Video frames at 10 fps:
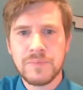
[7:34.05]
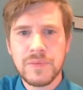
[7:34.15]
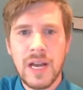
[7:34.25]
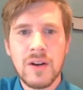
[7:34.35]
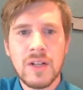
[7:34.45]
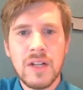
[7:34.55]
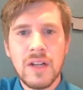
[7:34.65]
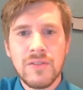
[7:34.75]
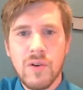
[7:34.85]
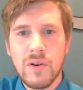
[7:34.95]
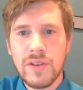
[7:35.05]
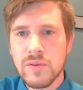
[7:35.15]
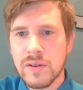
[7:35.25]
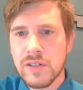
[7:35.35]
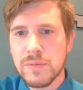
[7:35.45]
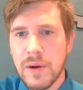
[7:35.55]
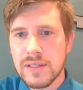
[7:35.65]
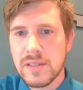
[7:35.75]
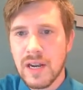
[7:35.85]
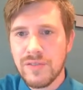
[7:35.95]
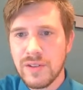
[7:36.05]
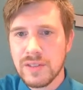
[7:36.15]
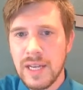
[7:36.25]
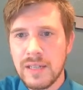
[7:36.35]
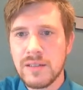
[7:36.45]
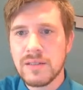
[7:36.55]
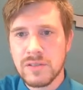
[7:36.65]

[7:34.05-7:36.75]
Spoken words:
Now, for this one response that I filled in,